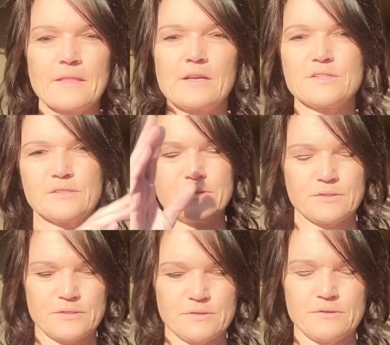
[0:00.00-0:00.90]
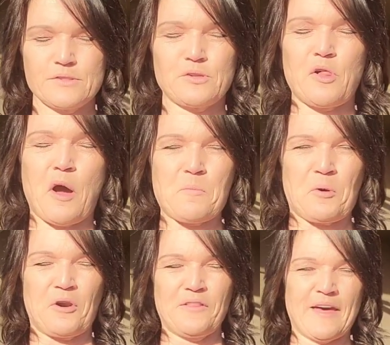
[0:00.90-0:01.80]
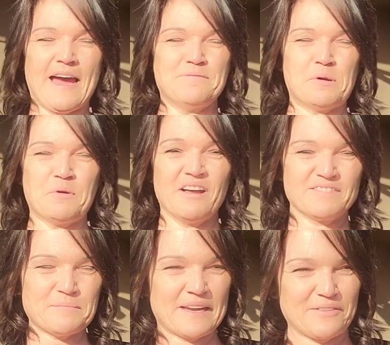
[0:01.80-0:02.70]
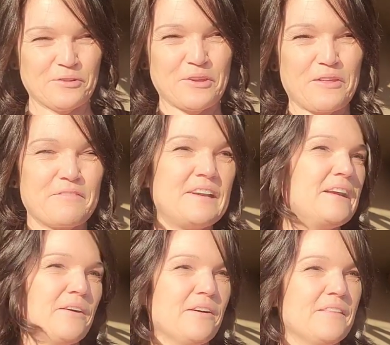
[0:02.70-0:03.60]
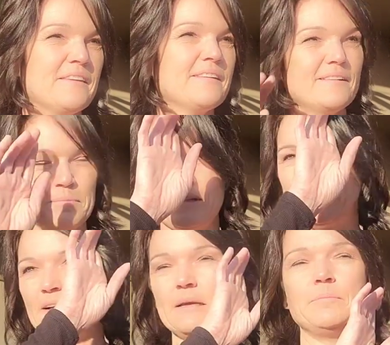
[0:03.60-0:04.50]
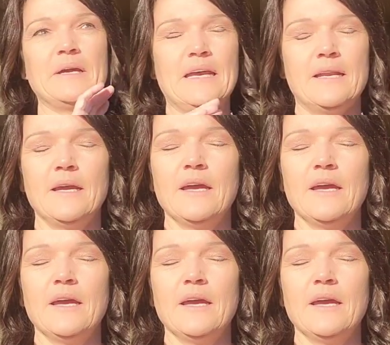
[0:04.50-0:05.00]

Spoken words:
there's a lot more on that. Maybe I'll have to make another video on polarity, but